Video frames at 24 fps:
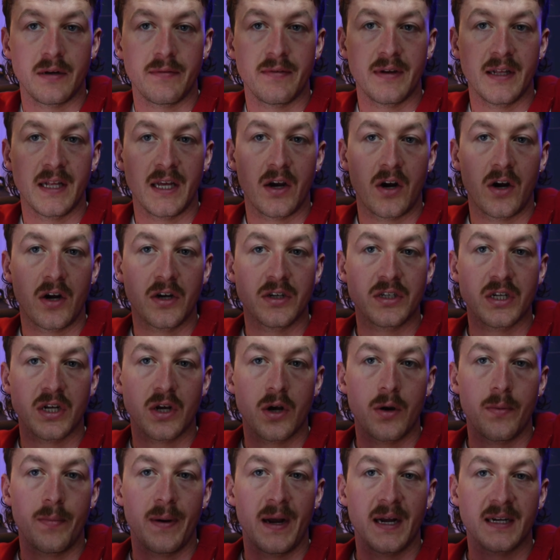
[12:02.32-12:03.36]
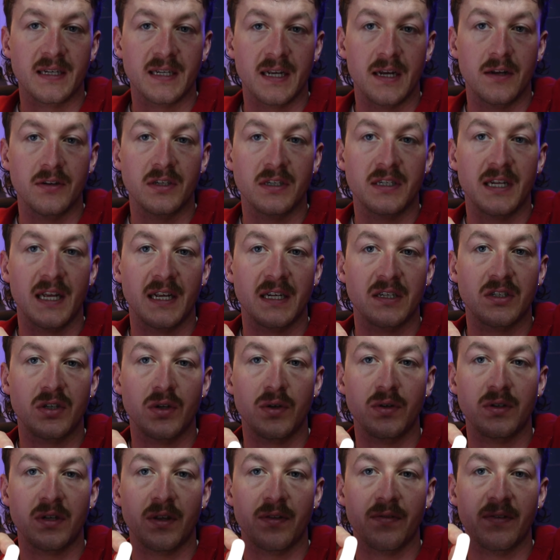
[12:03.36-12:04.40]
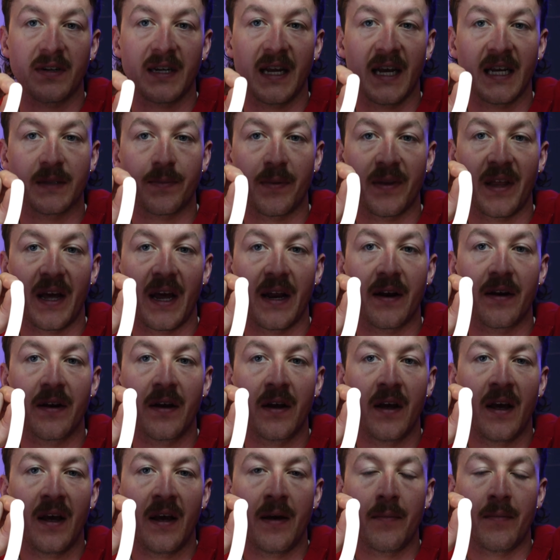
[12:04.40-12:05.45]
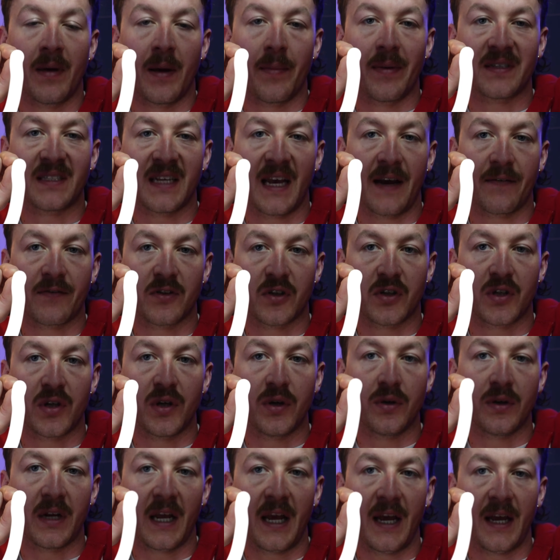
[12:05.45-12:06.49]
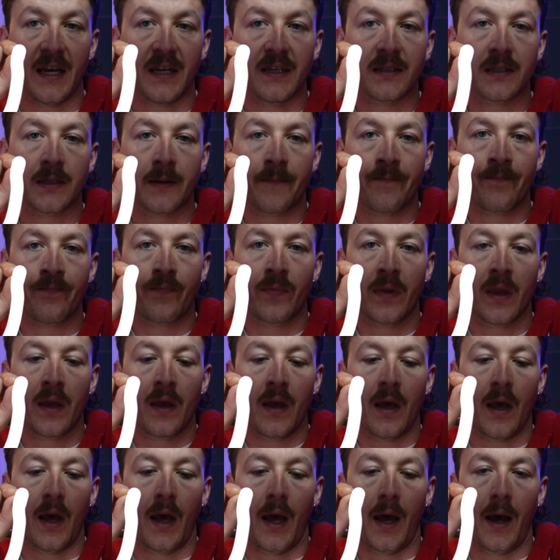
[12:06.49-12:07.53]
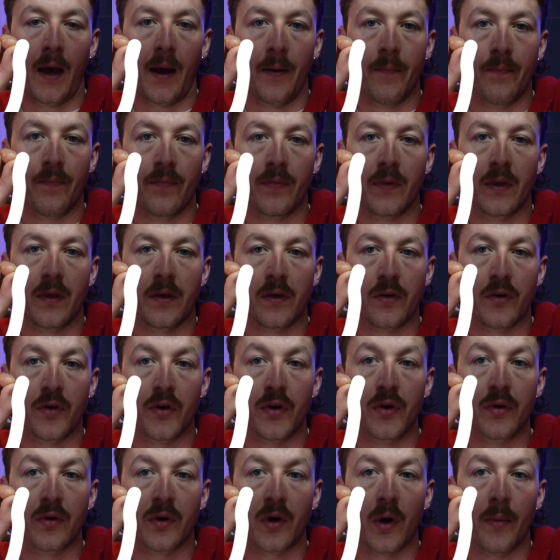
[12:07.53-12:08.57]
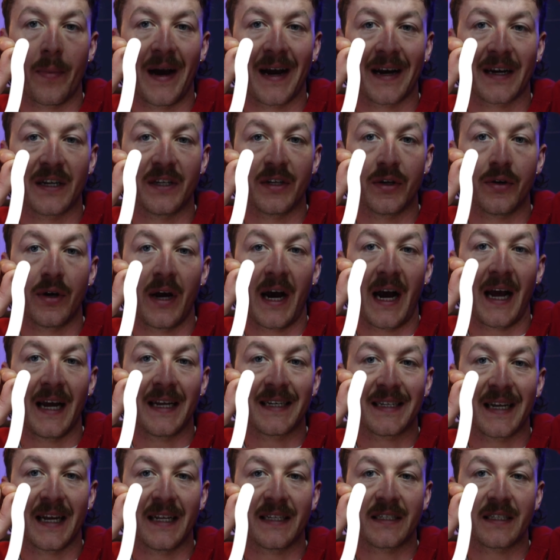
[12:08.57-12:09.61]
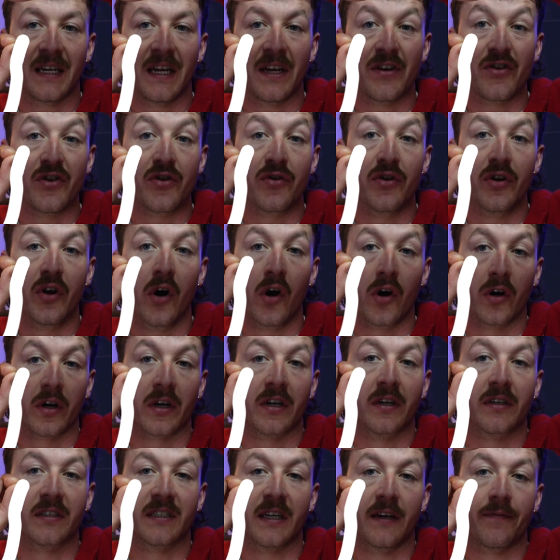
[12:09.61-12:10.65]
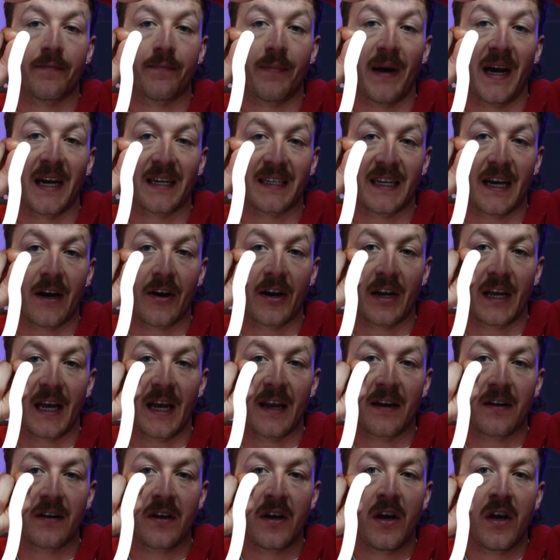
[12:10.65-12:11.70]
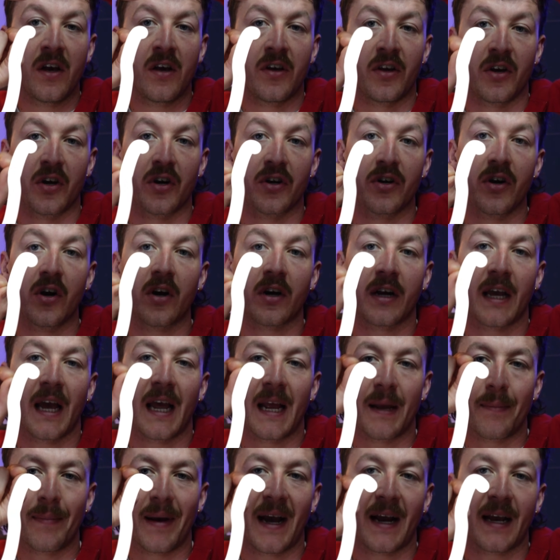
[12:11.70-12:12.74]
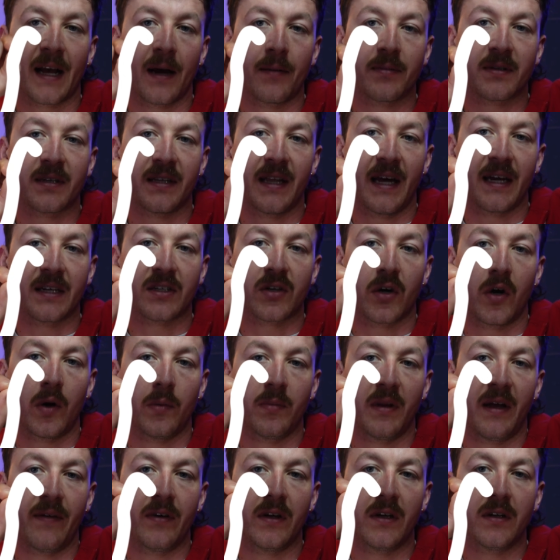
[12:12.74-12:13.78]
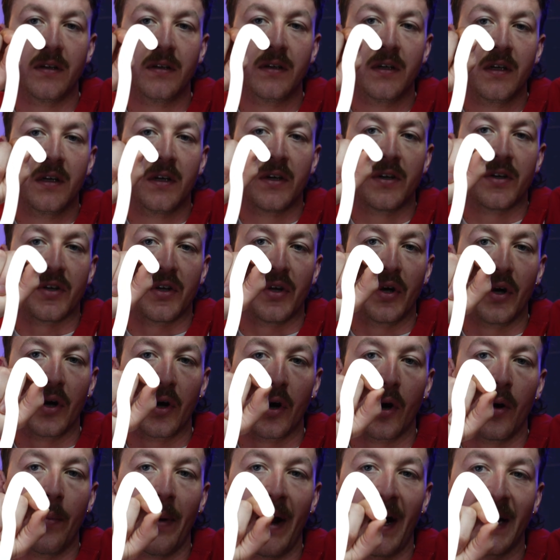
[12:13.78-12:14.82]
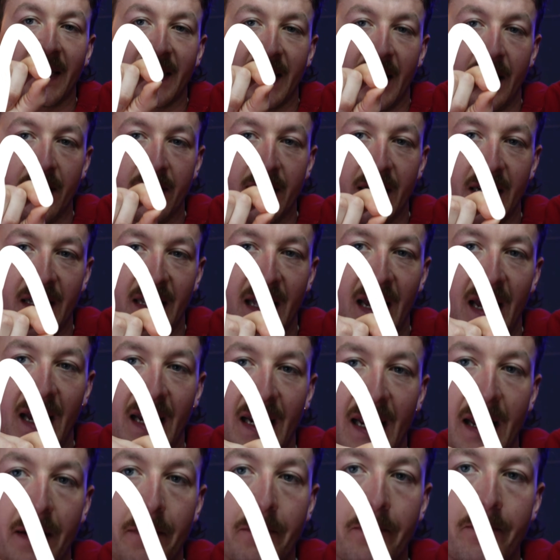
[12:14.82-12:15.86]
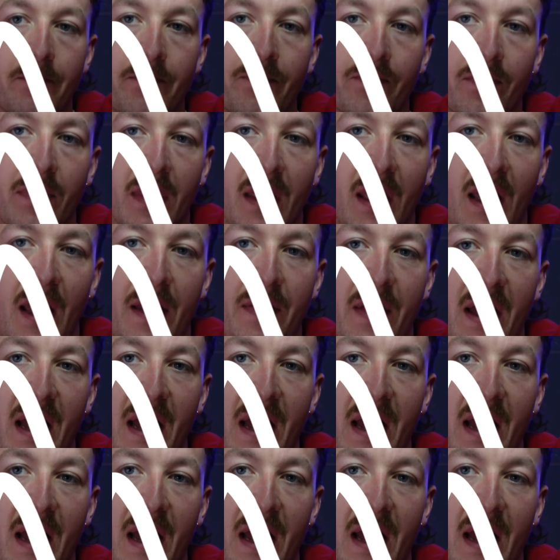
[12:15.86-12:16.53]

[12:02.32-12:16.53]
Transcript: really hard, you go back down, you take 2 to 3 days, but then maybe say after 2 days, you go back and do high intensity and you knock yourself back down again. You're not getting back up to that top level, you go back down like that again. And